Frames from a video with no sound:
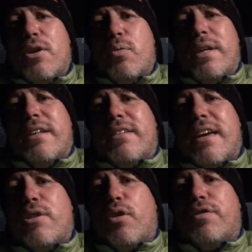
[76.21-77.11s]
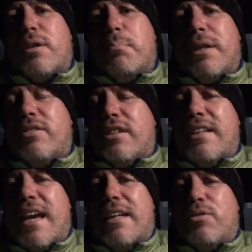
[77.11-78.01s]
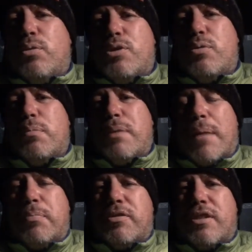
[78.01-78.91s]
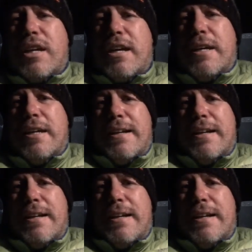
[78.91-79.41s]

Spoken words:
we can take off some bits at the end which were perhaps there